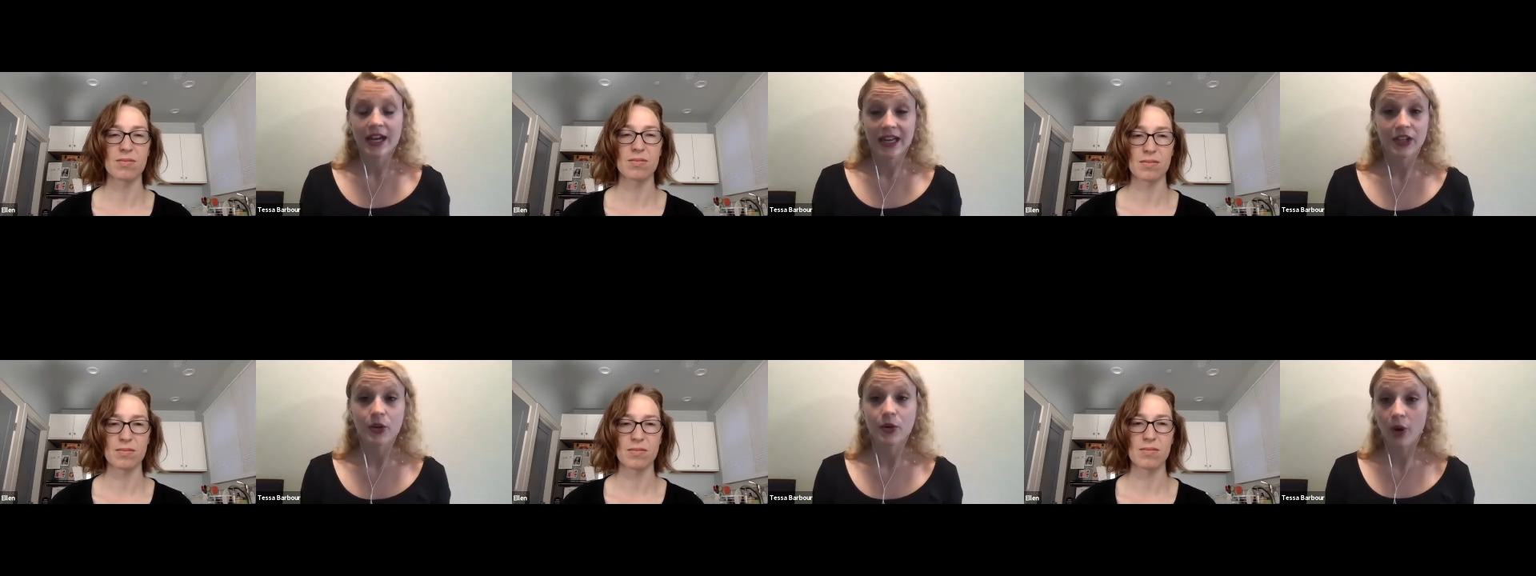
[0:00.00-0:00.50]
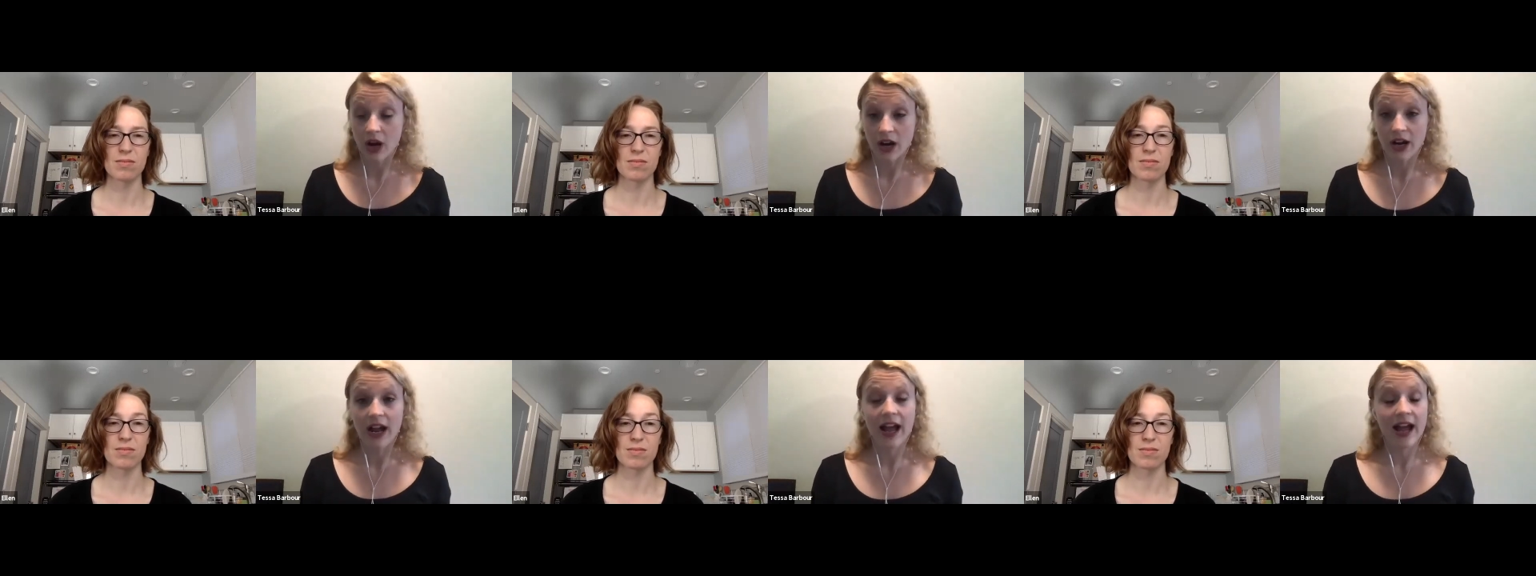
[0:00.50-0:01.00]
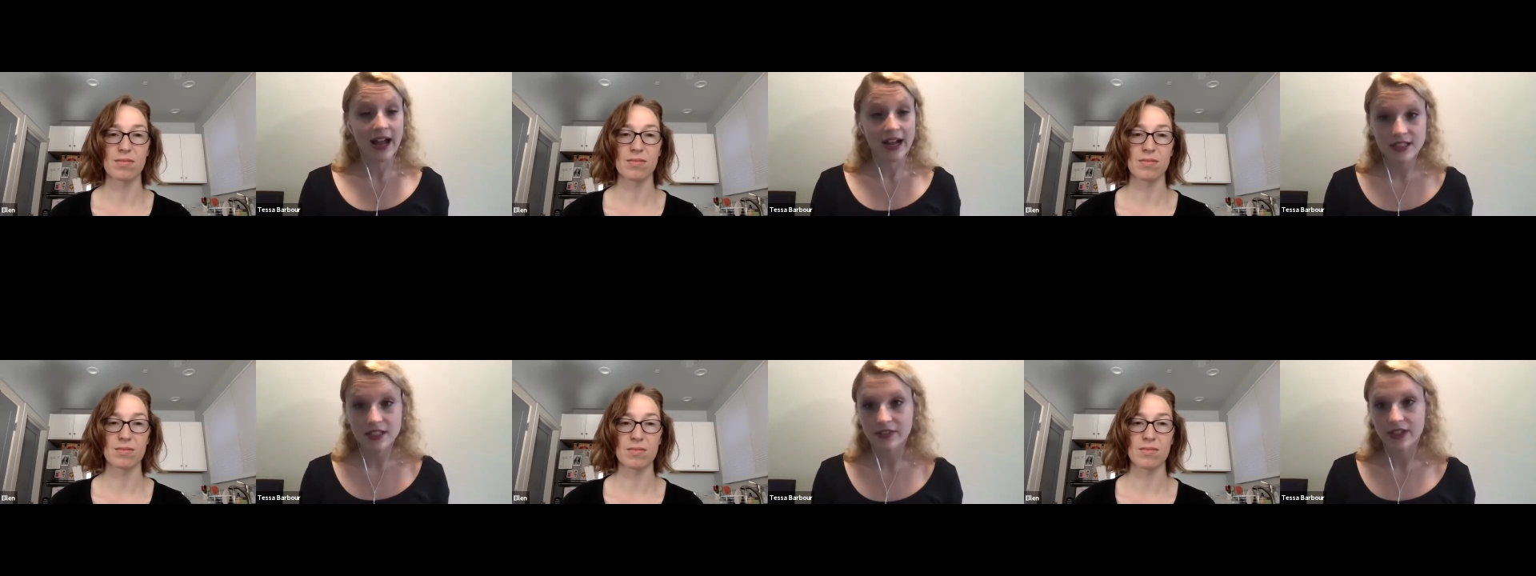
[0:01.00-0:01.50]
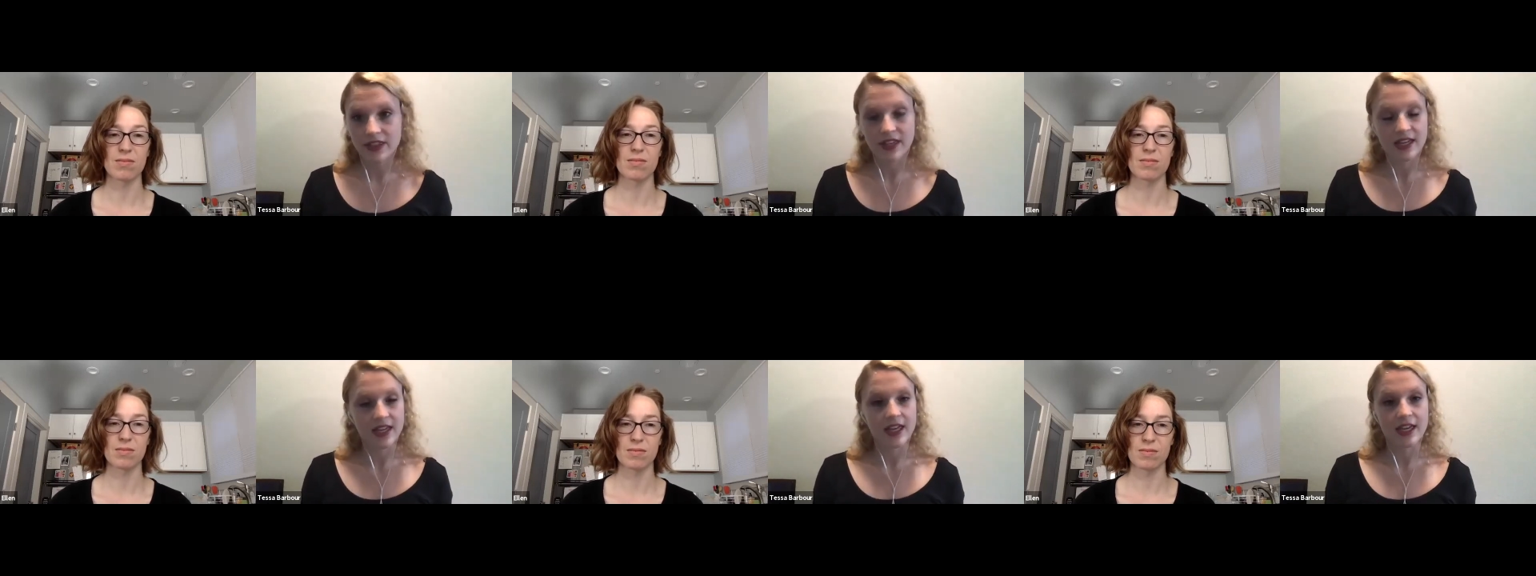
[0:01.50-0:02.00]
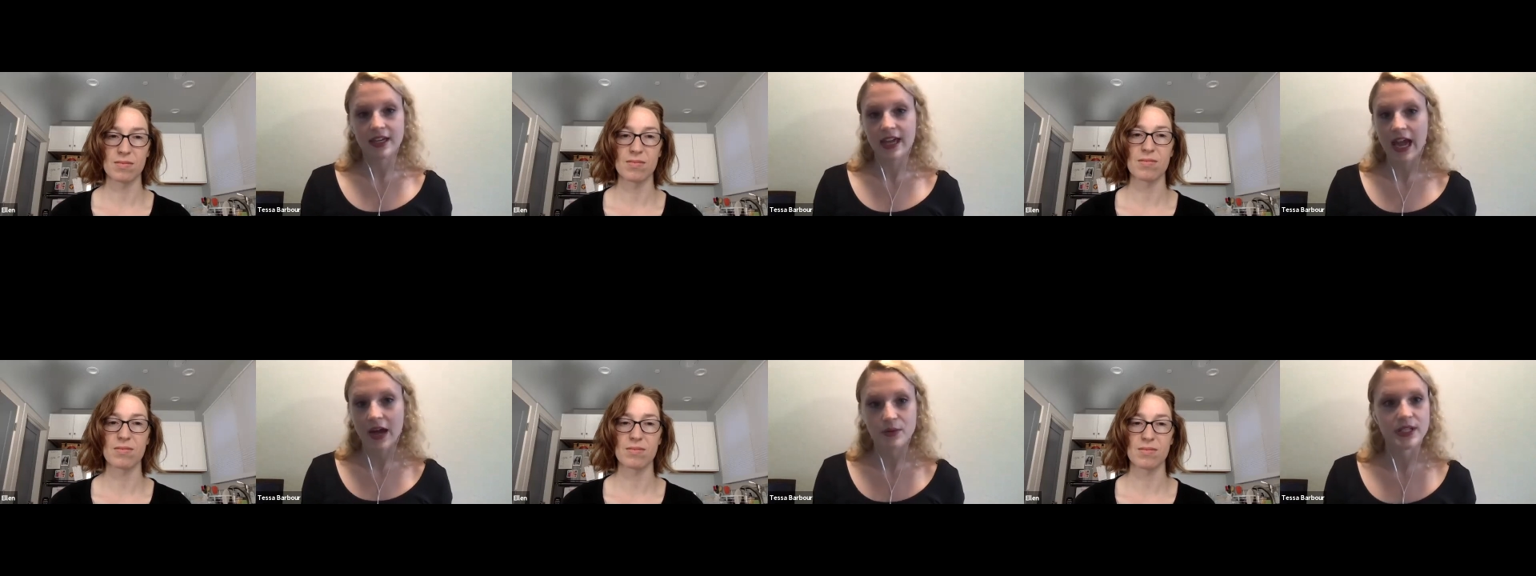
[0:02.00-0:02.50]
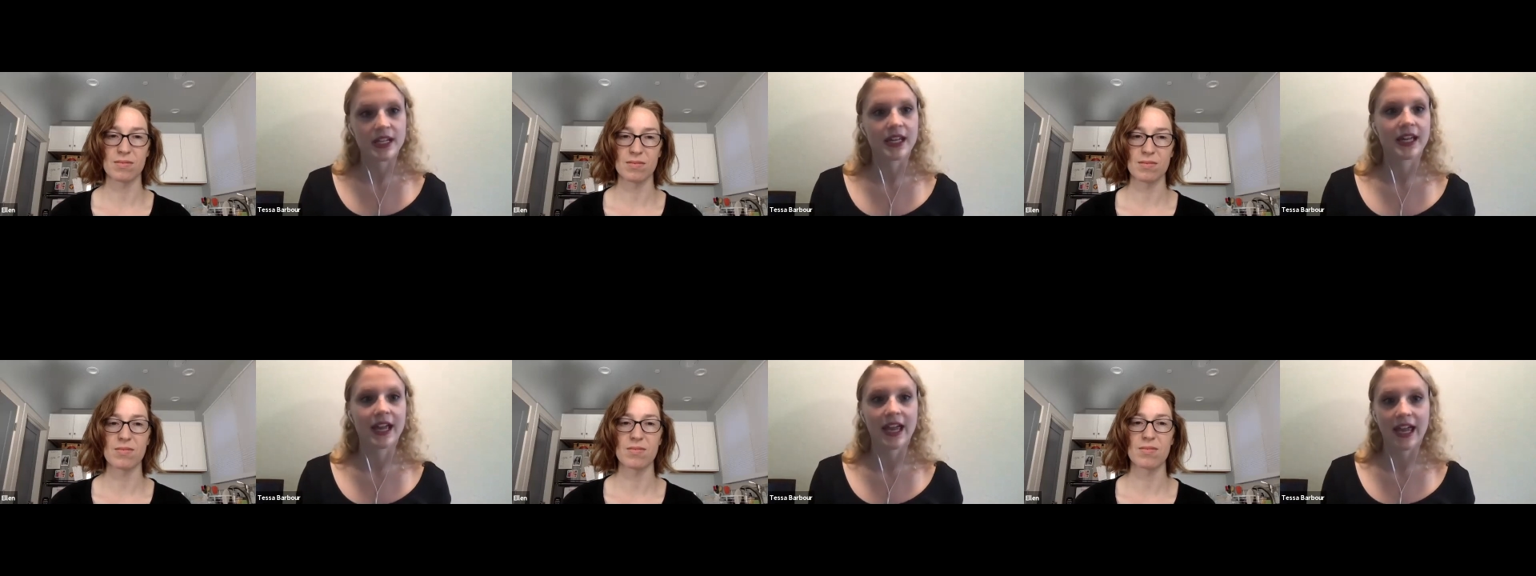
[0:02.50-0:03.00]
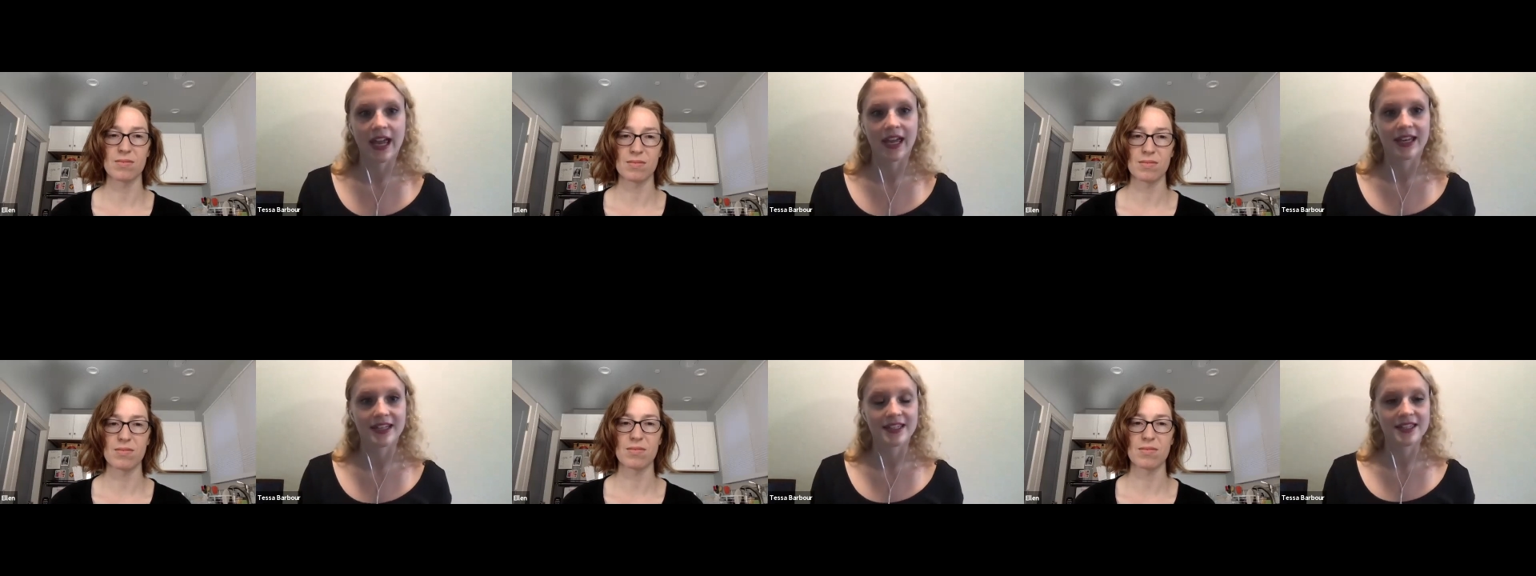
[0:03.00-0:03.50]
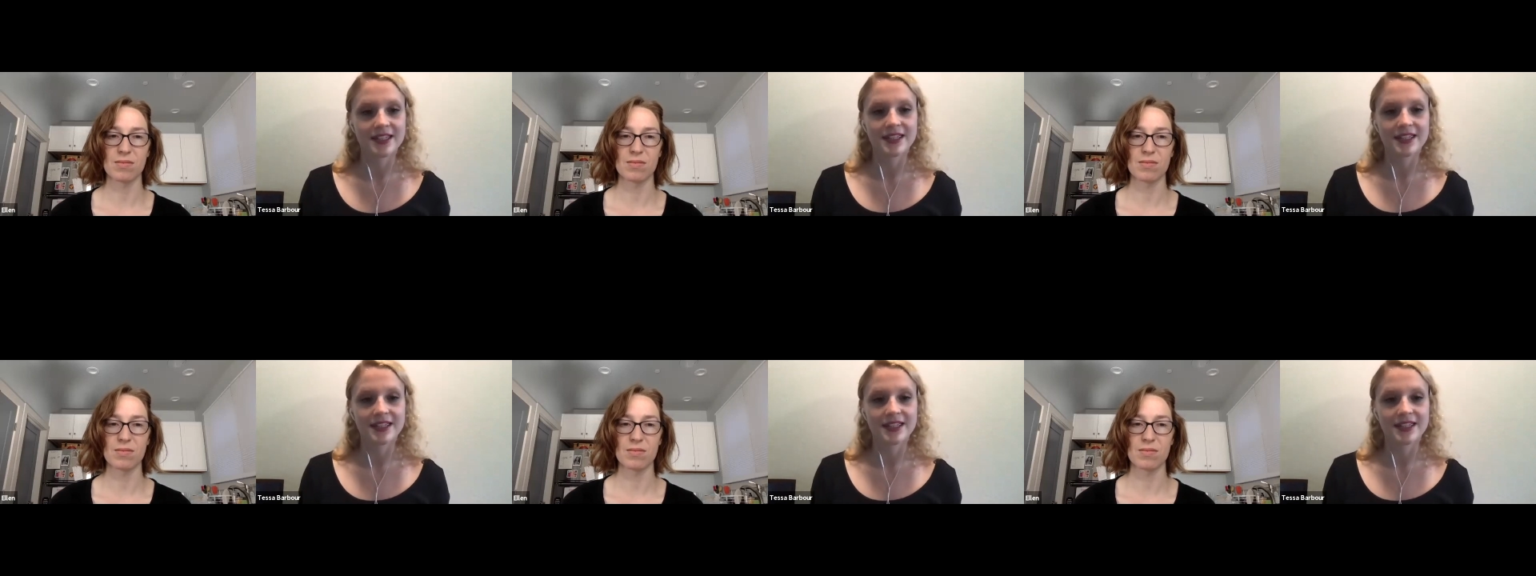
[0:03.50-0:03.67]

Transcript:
Speaker 1: you are actively thinking and counting, and